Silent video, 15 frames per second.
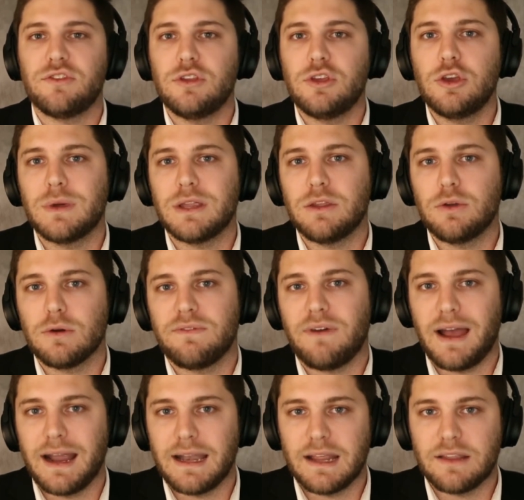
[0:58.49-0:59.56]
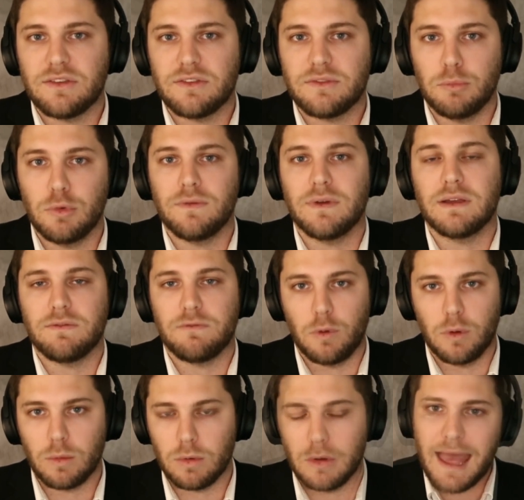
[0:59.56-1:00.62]
you in your finances moving
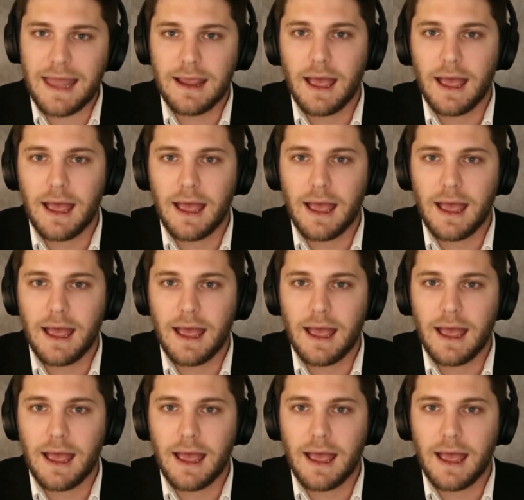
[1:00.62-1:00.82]
forward.